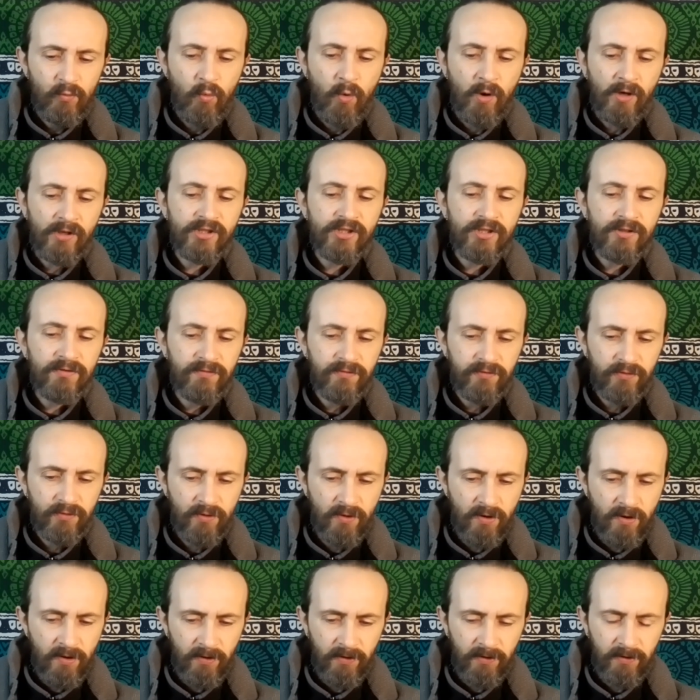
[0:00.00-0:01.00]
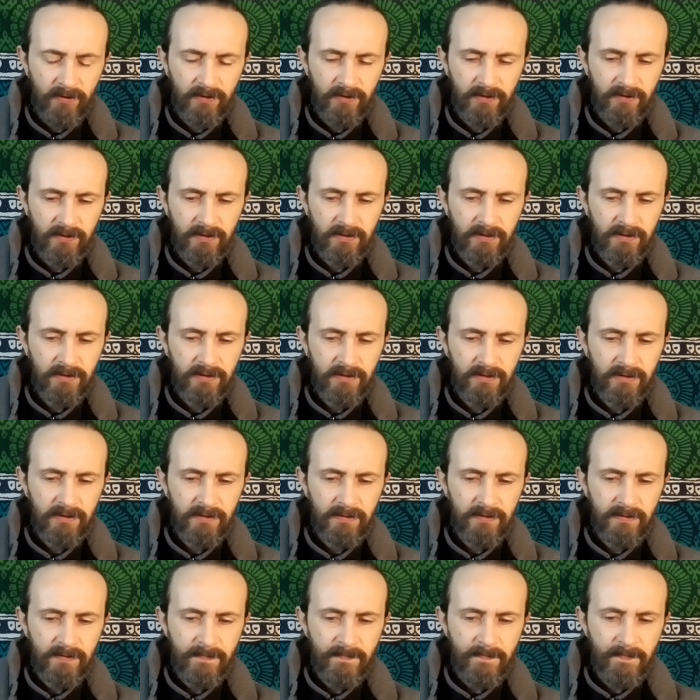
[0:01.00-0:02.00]
once and for all.
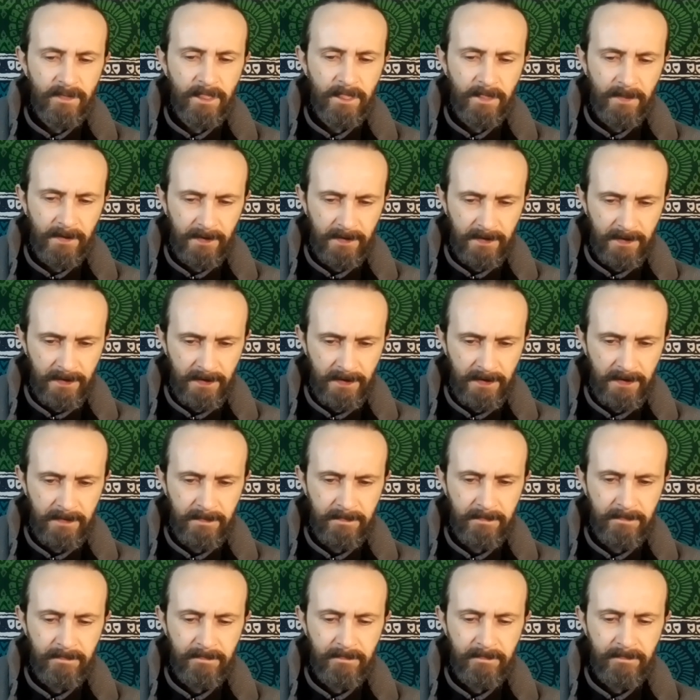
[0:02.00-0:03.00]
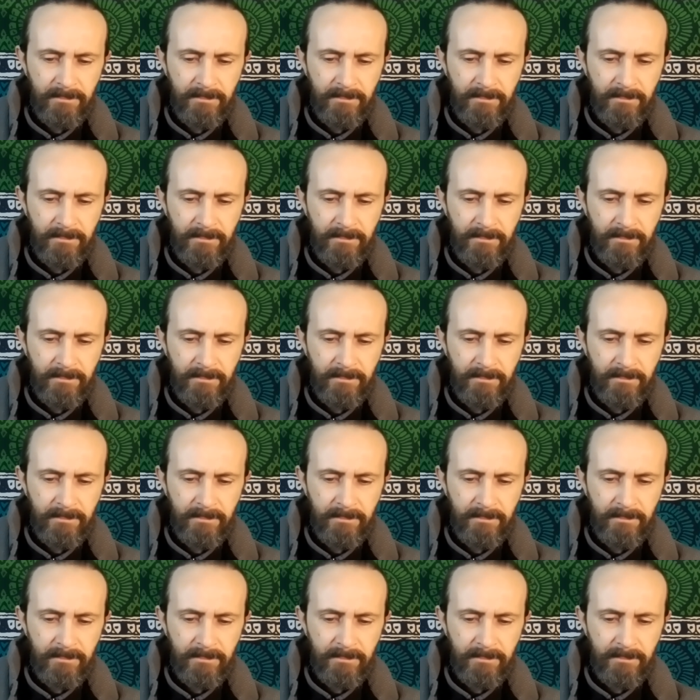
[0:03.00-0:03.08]
Okay?